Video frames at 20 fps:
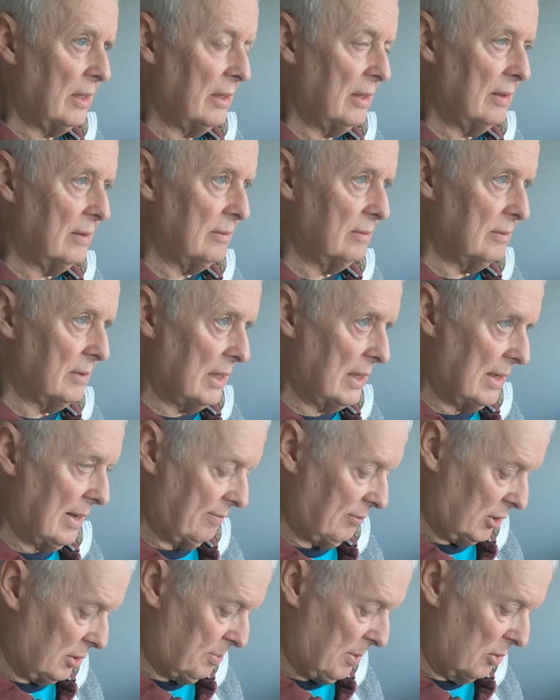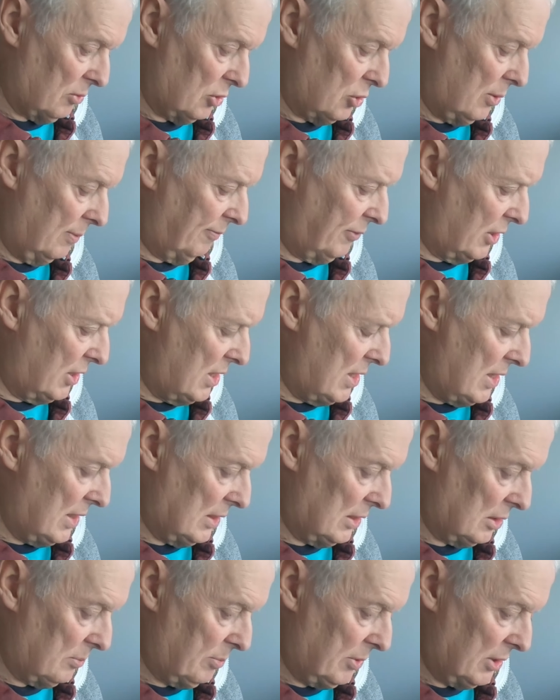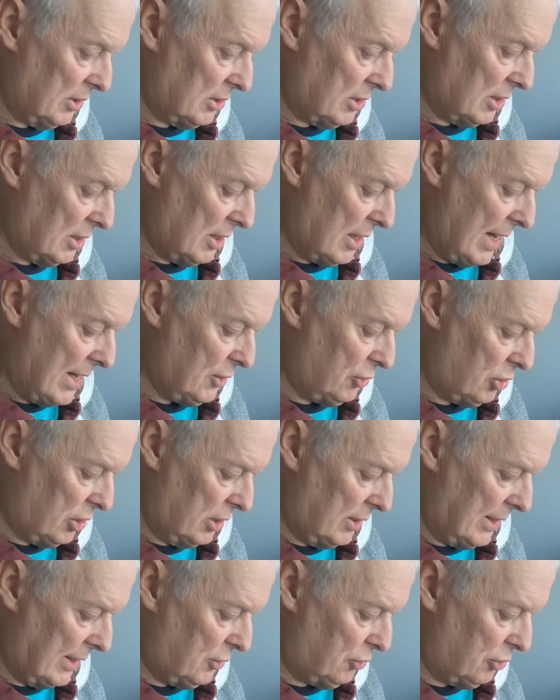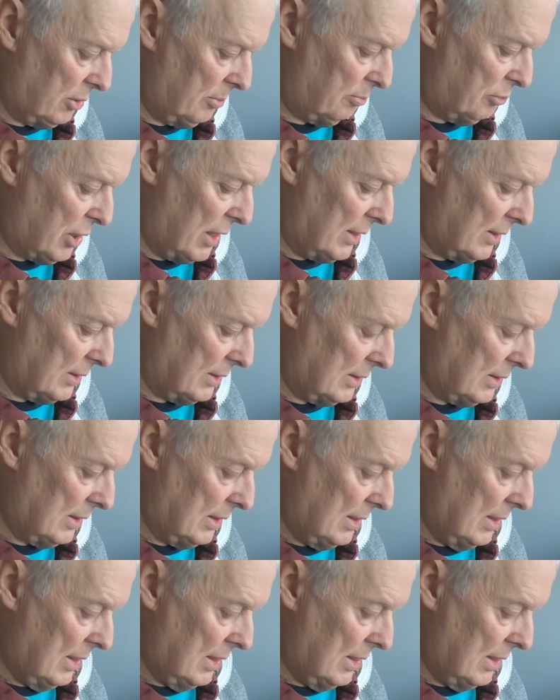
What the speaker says: I haven't spoken to him for years, but Adrian Brennan.